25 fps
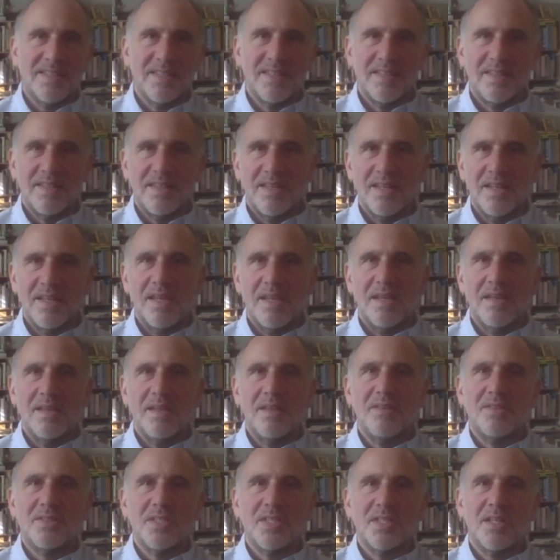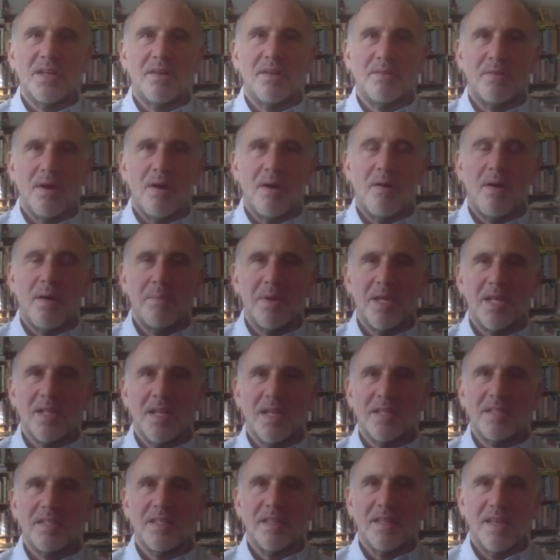And you usually don't know. I mean, you
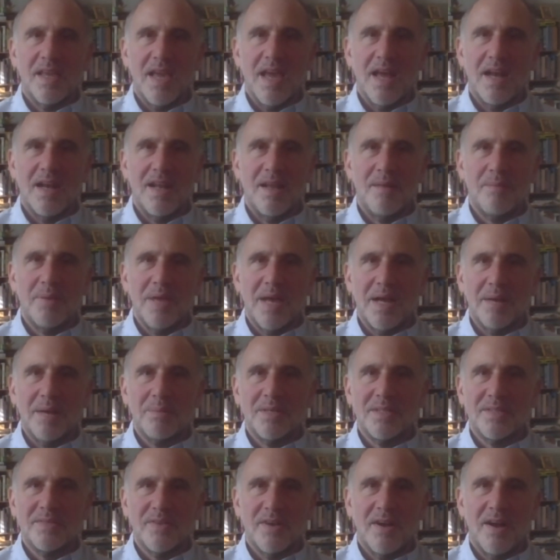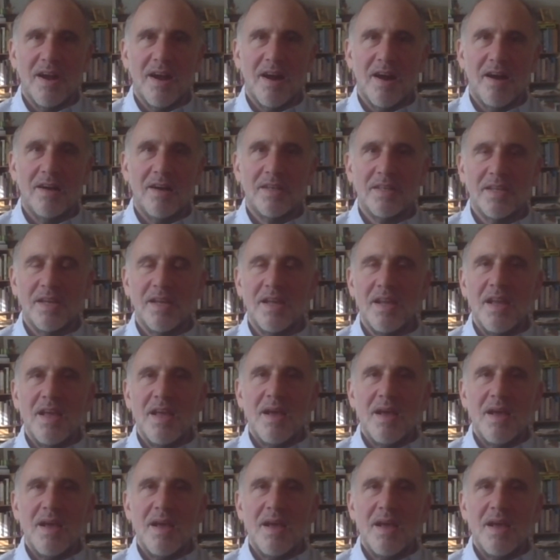like to think you had an impact, but it's very hard to